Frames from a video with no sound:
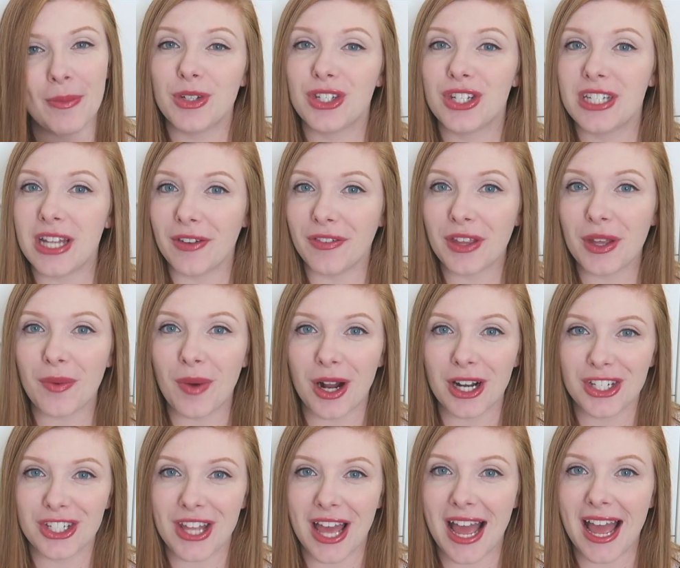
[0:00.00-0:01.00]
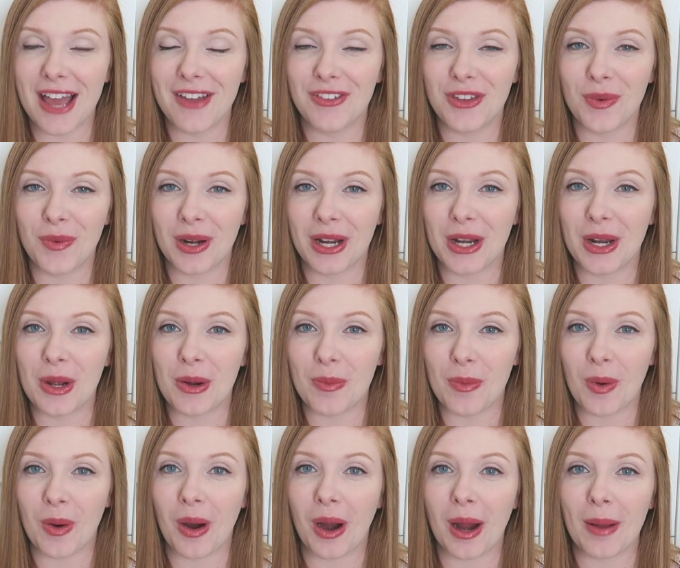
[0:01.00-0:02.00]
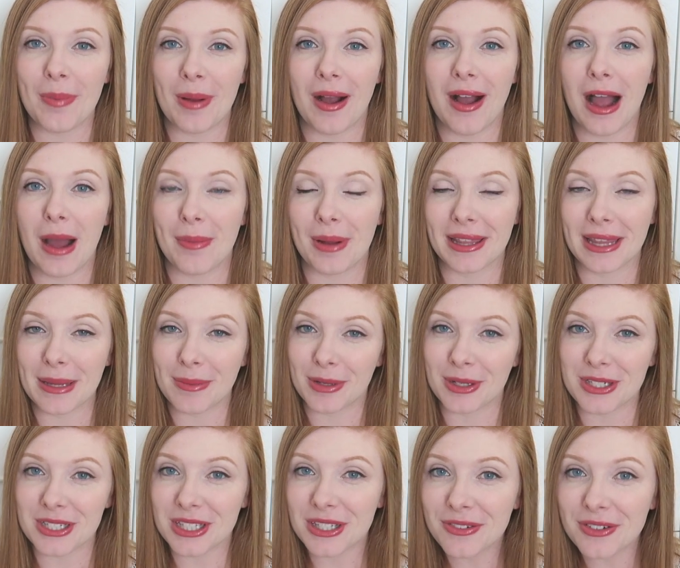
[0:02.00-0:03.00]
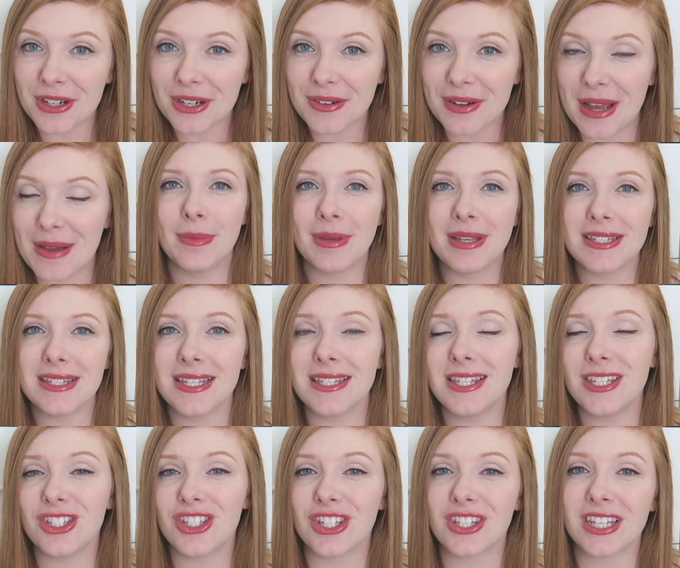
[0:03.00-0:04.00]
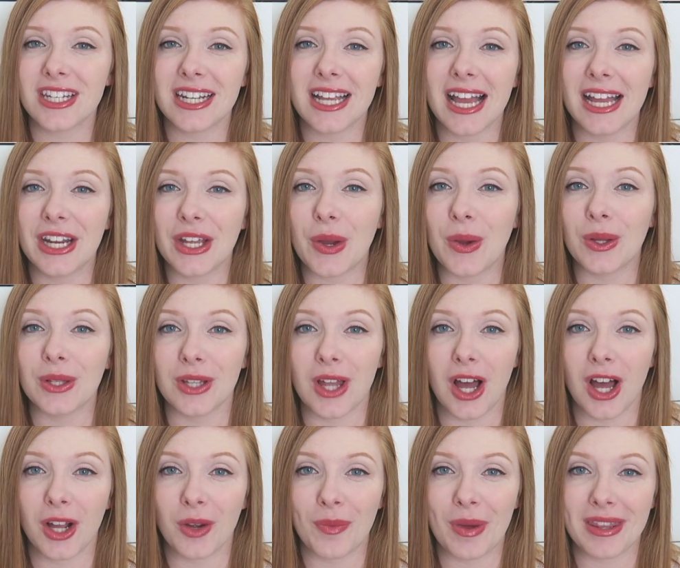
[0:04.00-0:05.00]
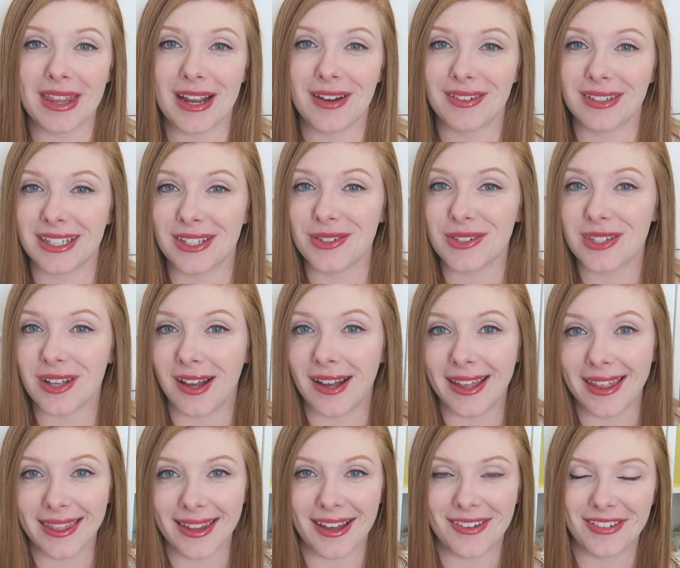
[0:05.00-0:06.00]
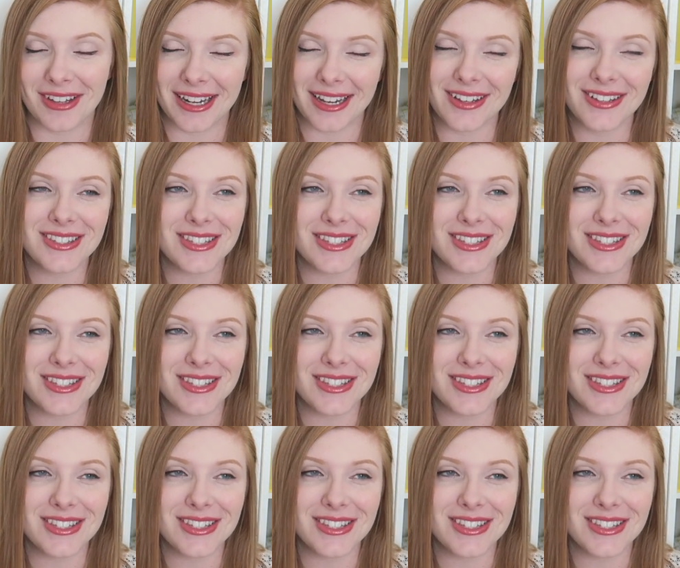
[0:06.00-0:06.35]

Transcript: You should definitely watch that if you want to know more about how my labor and delivery went, because this is just going to kind of go along with everything you saw in that video.